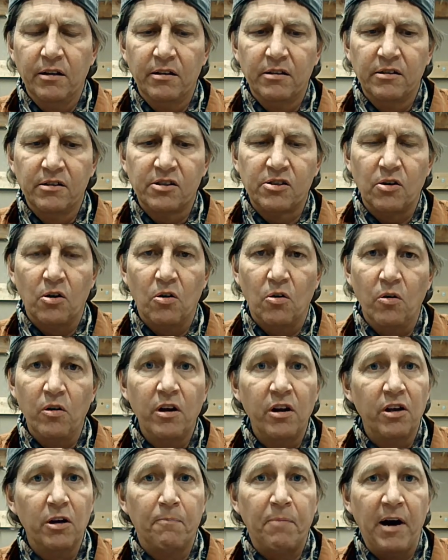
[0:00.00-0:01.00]

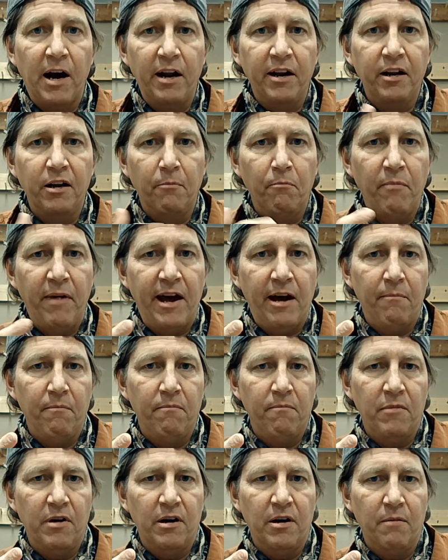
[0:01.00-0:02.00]
So you probably need
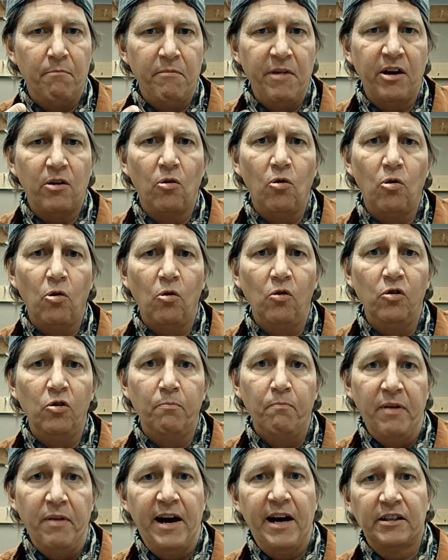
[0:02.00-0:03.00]
to make a whole new
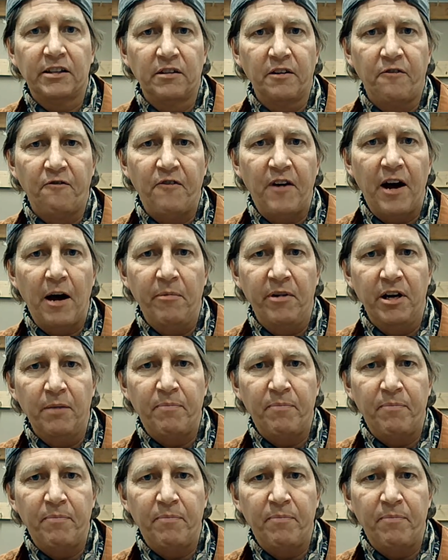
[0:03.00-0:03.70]
batch of the 5-minute